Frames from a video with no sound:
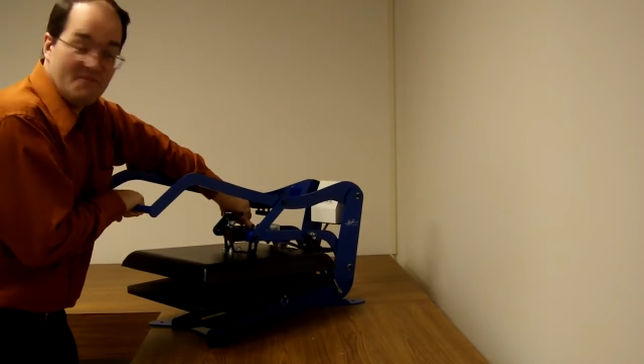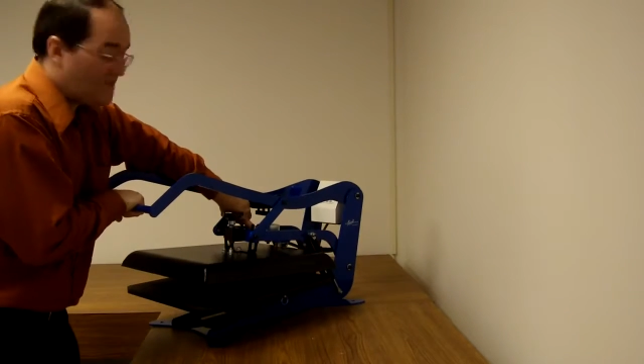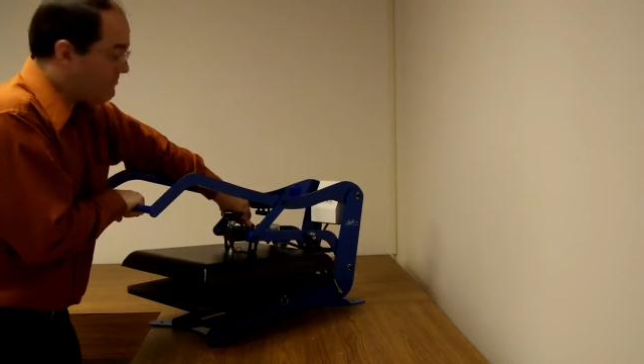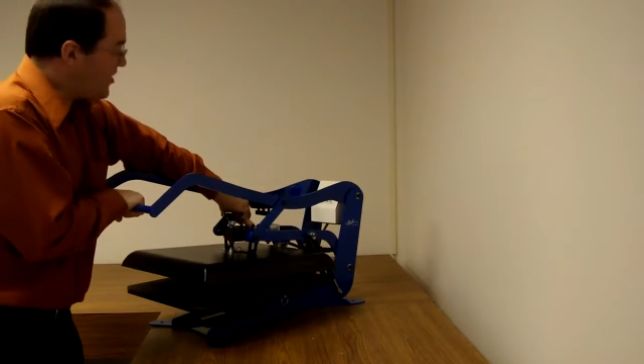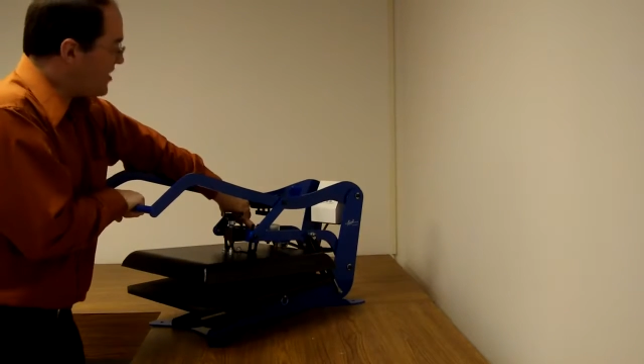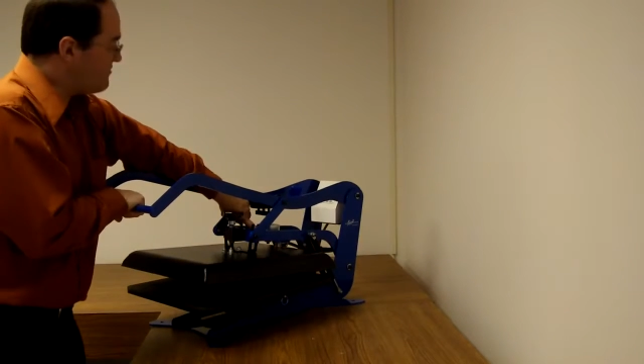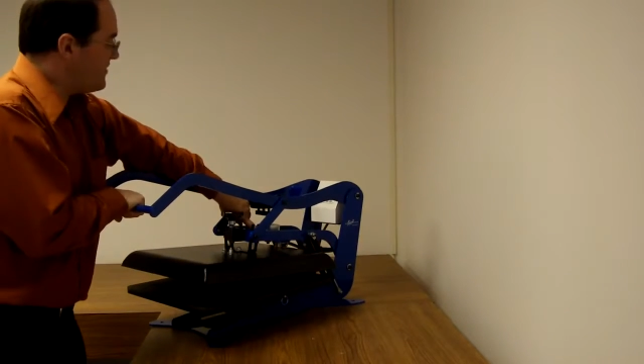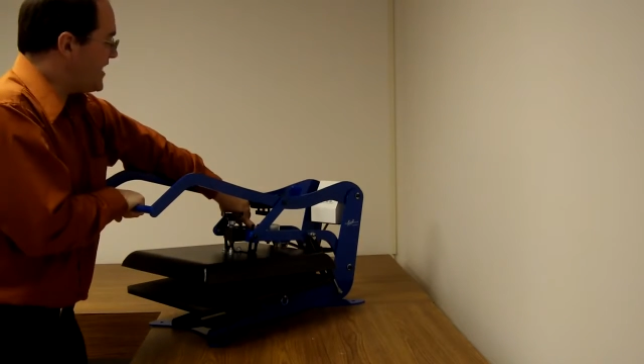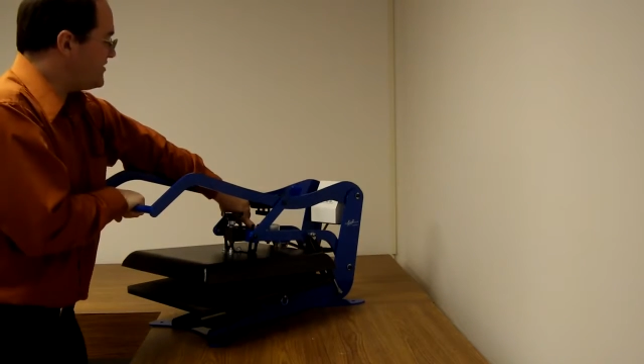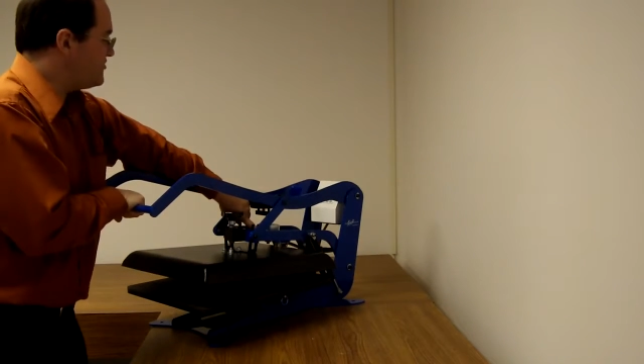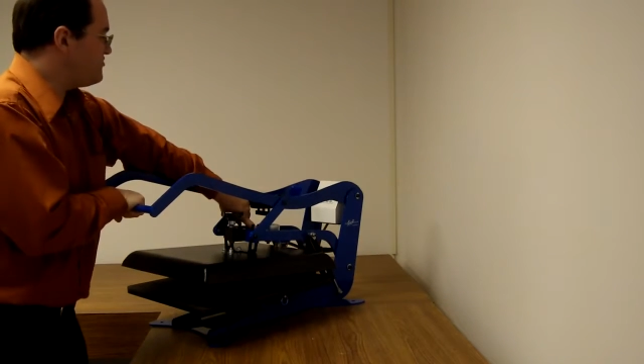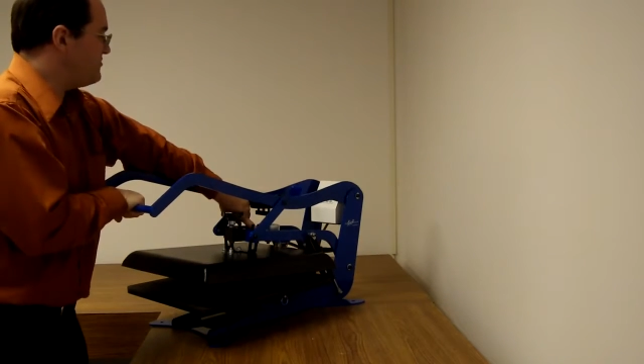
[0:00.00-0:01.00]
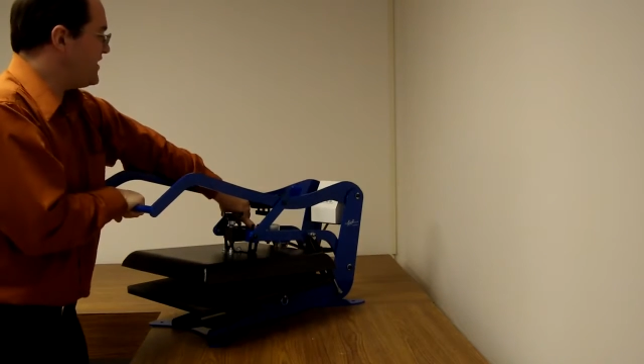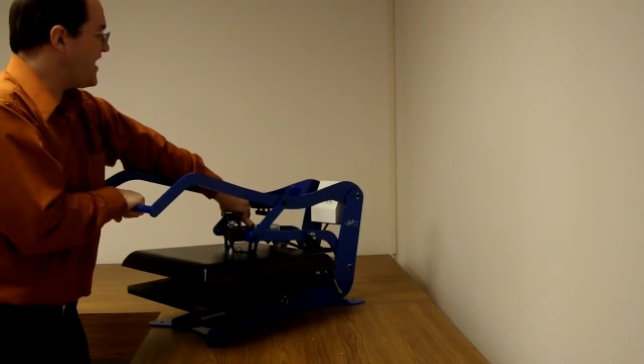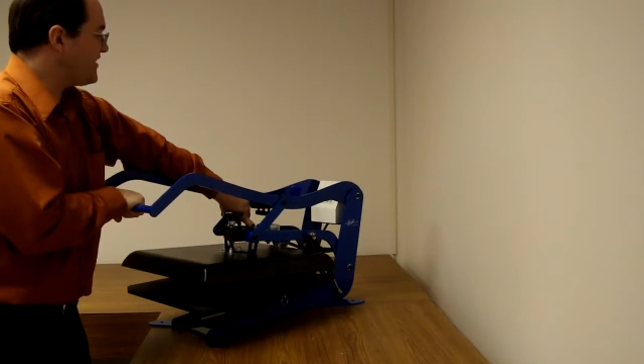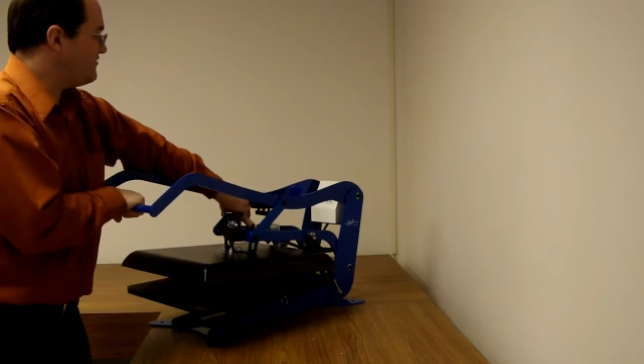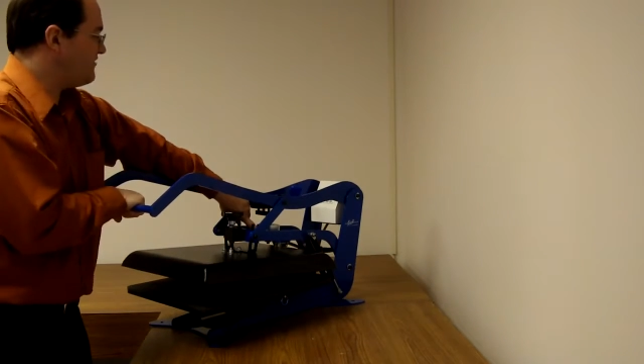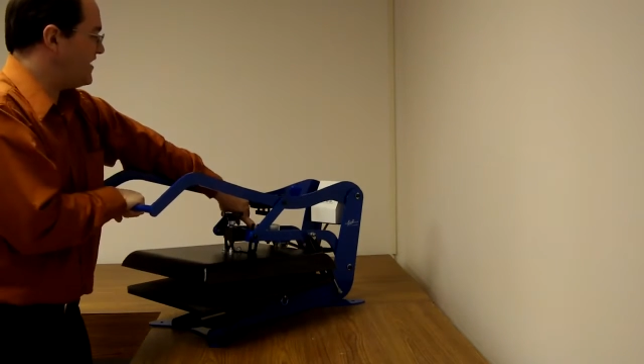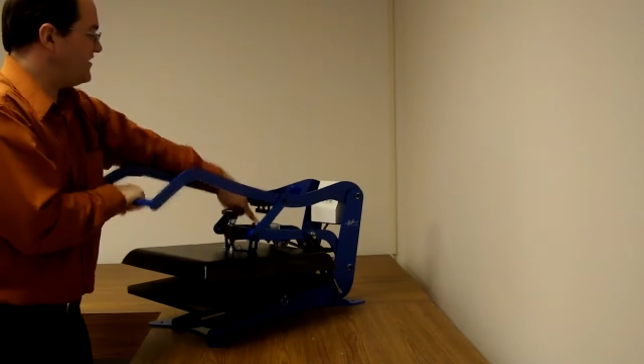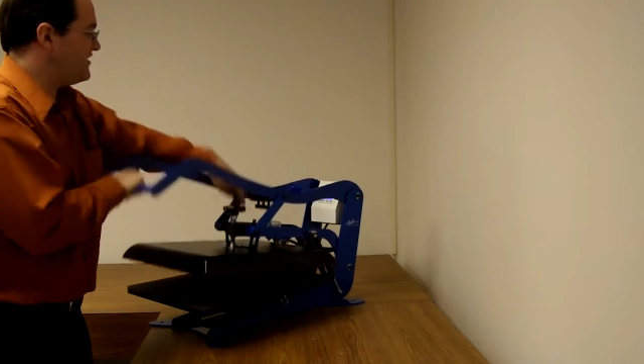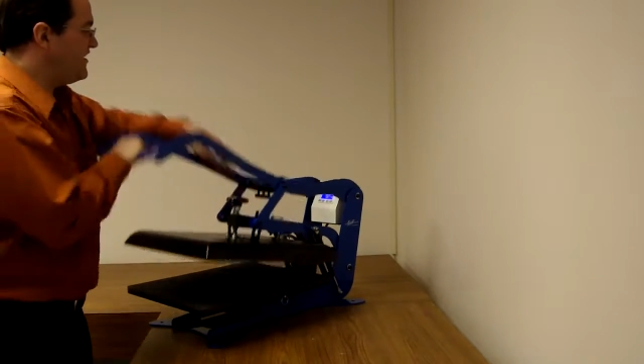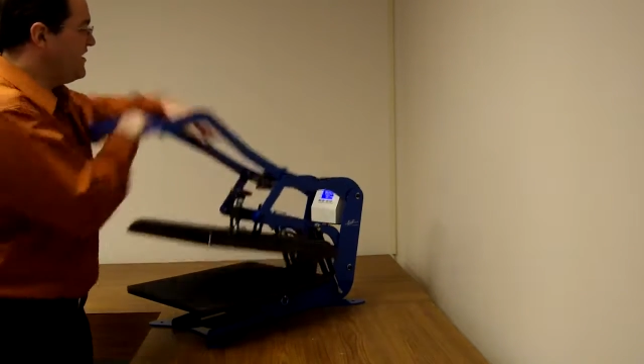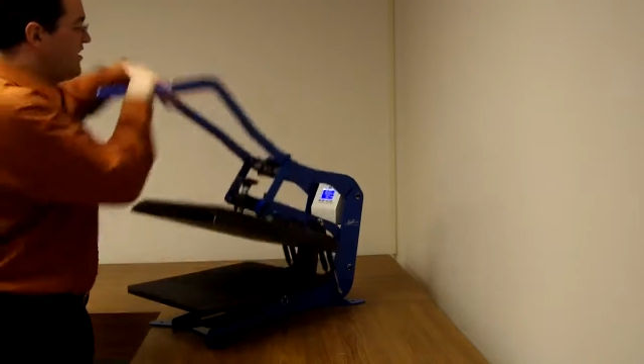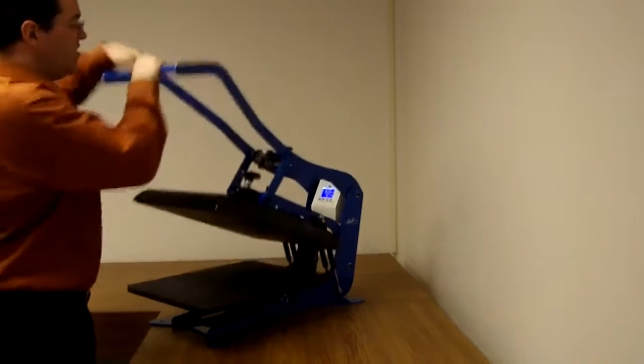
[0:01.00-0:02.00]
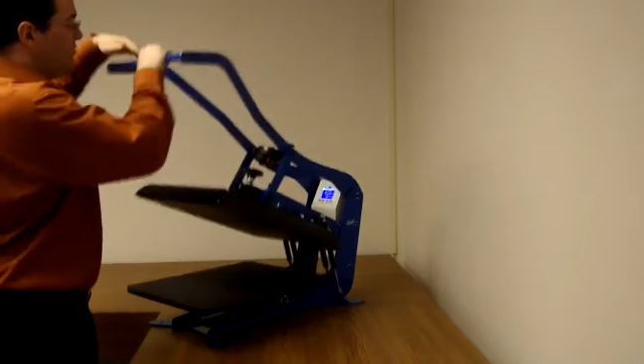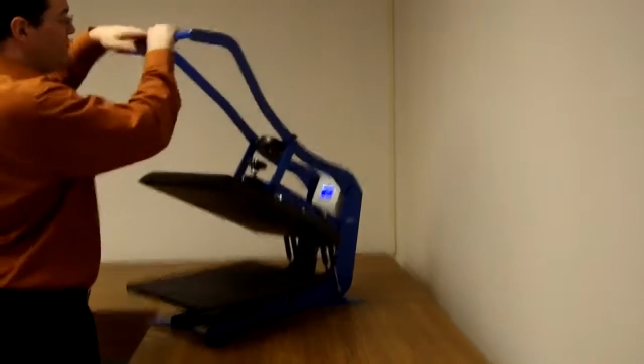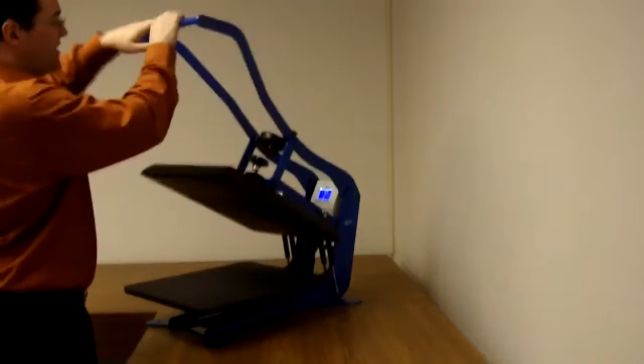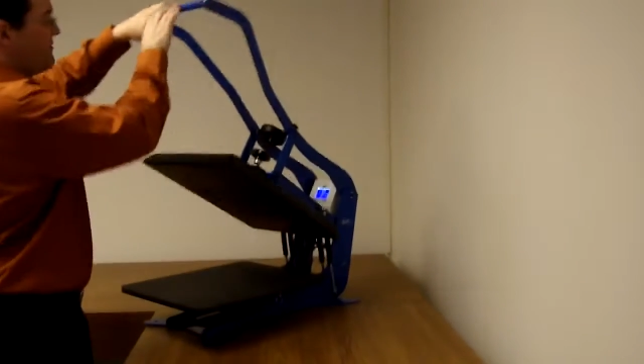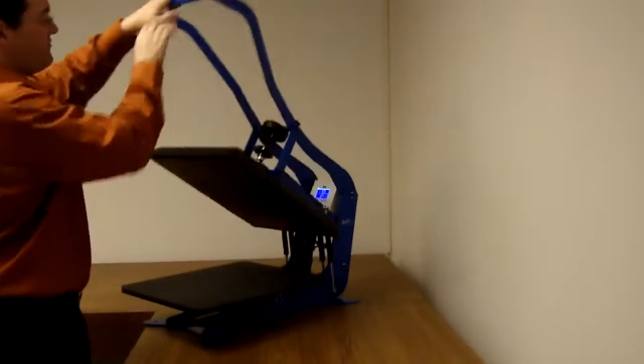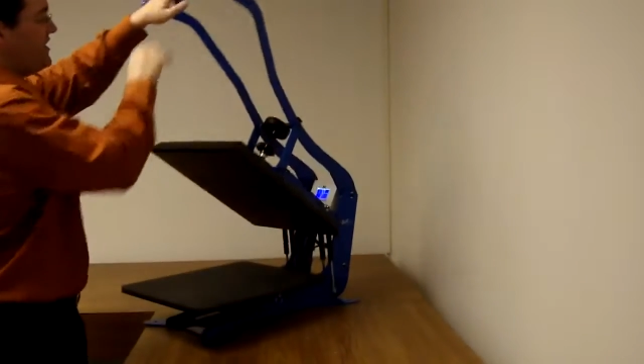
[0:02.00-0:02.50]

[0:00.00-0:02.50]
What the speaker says: The bottom magnet should be activated. What that